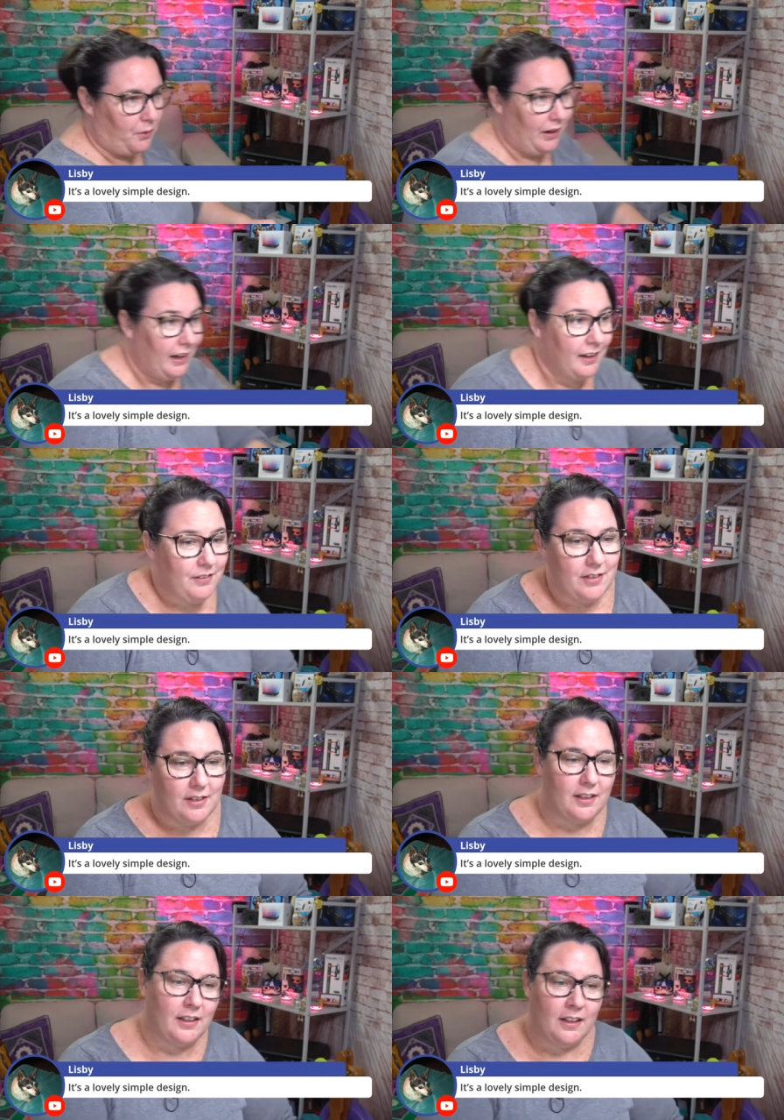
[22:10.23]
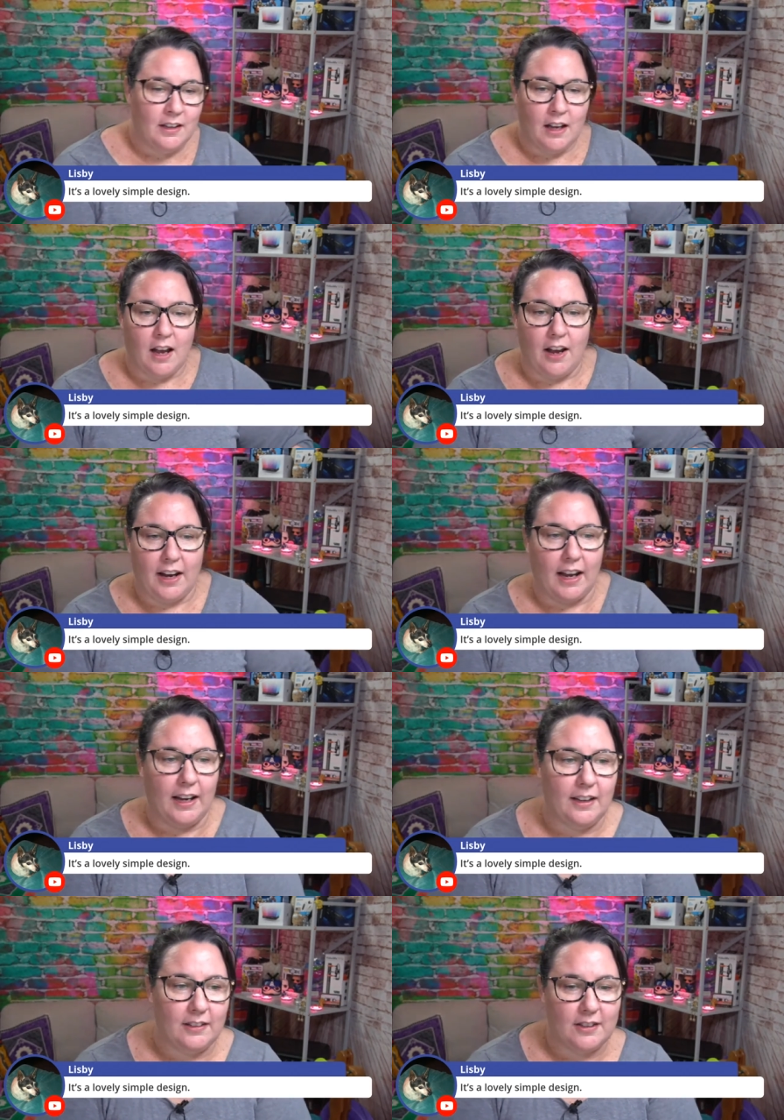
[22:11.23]
whatevs.
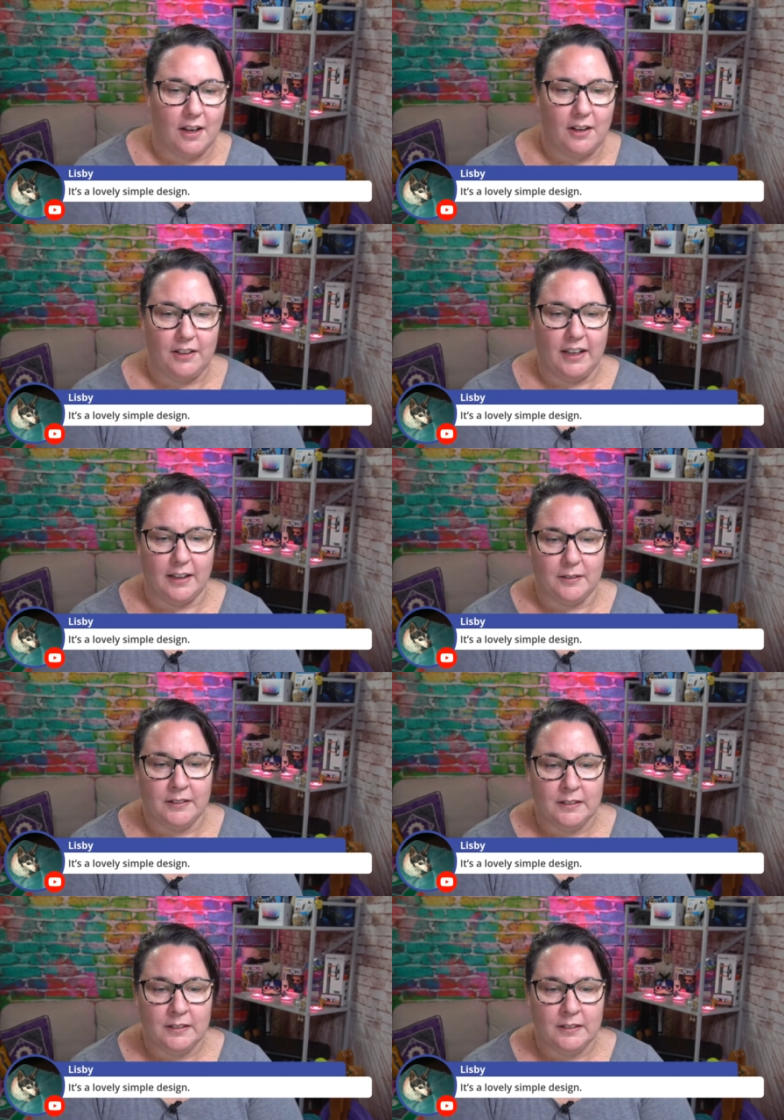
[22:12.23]
Okay, so yeah.